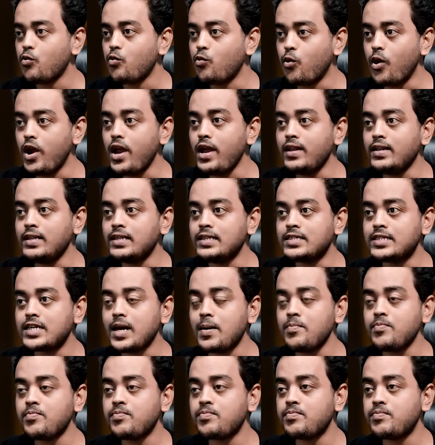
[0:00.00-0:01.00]
when
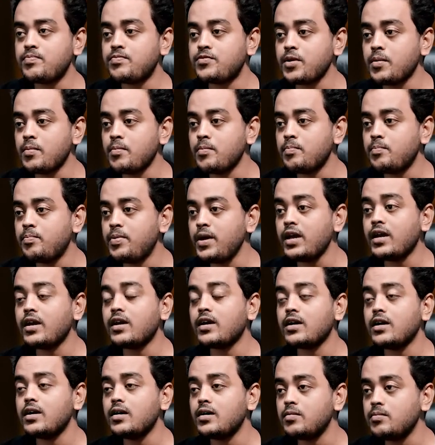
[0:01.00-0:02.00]
some
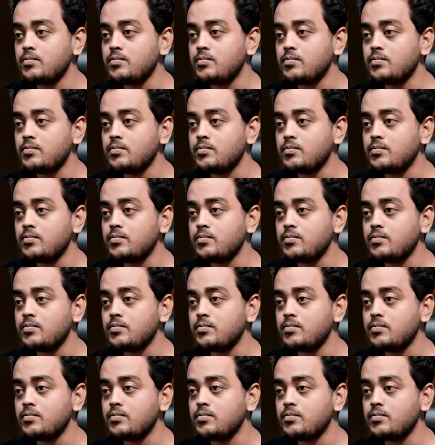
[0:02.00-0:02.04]
big